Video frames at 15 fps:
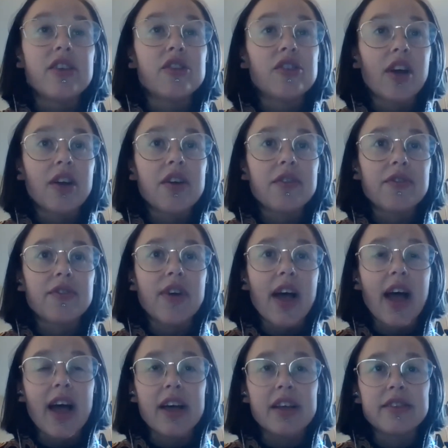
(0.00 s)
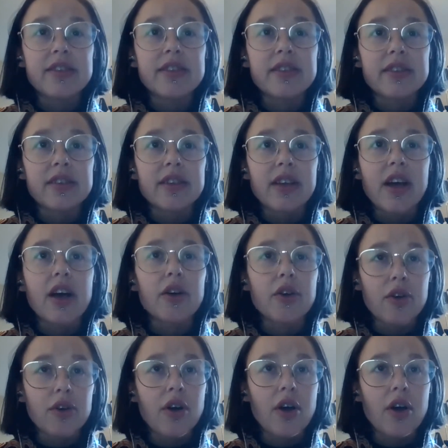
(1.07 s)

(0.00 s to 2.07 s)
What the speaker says: sheriff has a